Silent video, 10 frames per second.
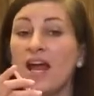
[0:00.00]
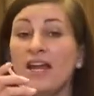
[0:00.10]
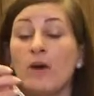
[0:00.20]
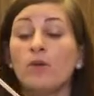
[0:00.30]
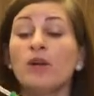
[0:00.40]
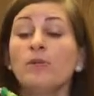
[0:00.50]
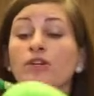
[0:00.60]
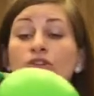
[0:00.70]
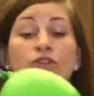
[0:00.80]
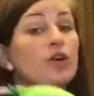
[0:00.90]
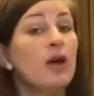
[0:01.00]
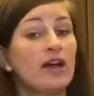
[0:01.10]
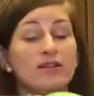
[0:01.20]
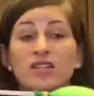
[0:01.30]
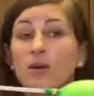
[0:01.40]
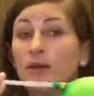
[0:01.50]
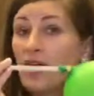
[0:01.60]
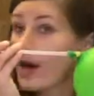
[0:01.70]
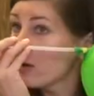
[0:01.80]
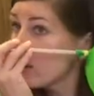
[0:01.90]
And now we want to make sure no air is
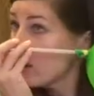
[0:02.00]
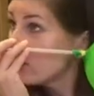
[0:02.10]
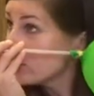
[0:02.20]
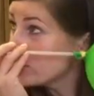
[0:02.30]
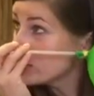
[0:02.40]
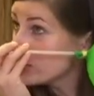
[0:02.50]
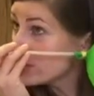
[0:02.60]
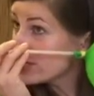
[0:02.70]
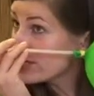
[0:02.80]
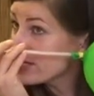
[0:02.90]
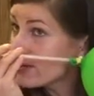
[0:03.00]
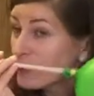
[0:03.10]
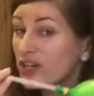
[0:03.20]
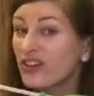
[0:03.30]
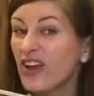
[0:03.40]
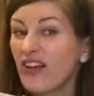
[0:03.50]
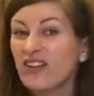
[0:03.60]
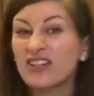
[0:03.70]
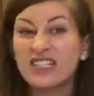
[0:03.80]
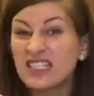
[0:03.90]
coming out. So you can just listen. If you hear like a
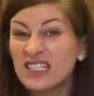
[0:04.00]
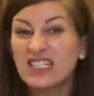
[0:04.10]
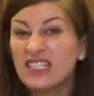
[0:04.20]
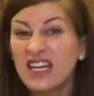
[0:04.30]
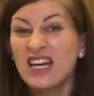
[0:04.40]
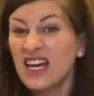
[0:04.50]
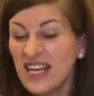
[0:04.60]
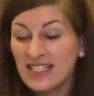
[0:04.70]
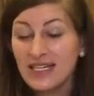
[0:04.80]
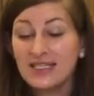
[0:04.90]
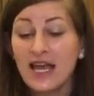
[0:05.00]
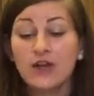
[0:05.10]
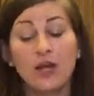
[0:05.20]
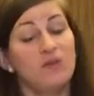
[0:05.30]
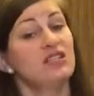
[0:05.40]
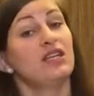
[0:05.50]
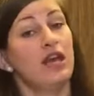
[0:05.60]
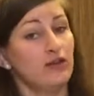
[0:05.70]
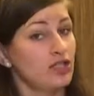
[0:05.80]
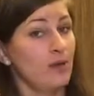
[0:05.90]
little hissing sound, that means the
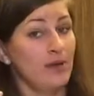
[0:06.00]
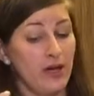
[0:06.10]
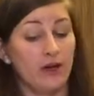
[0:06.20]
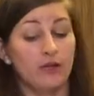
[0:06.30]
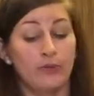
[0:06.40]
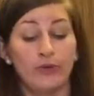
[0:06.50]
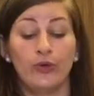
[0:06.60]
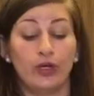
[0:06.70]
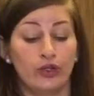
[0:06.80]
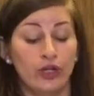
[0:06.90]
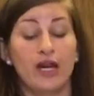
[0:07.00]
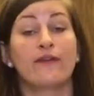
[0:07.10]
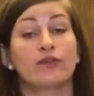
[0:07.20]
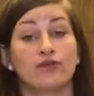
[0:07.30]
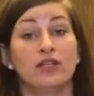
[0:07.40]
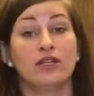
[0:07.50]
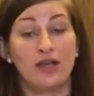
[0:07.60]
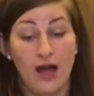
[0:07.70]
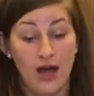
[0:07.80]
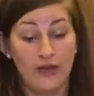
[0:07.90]
air is coming out of the balloon and you're going to have to
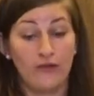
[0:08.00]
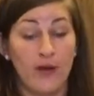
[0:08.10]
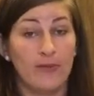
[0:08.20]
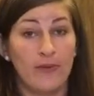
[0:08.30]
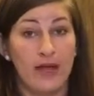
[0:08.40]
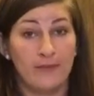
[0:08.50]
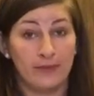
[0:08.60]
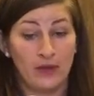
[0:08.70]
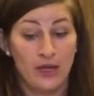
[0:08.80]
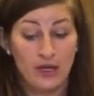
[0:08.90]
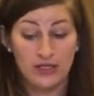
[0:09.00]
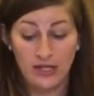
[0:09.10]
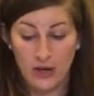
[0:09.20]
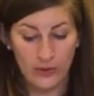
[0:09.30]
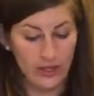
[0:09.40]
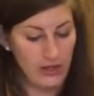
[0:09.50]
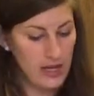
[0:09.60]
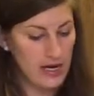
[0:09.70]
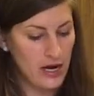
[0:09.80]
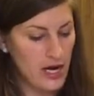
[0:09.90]
retie the rubber band. So now we're going to
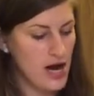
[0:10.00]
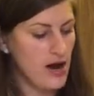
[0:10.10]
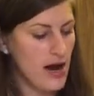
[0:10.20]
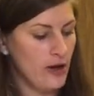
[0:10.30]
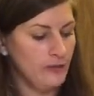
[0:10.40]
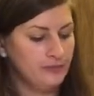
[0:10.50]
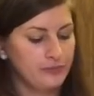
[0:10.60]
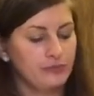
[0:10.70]
let our air out.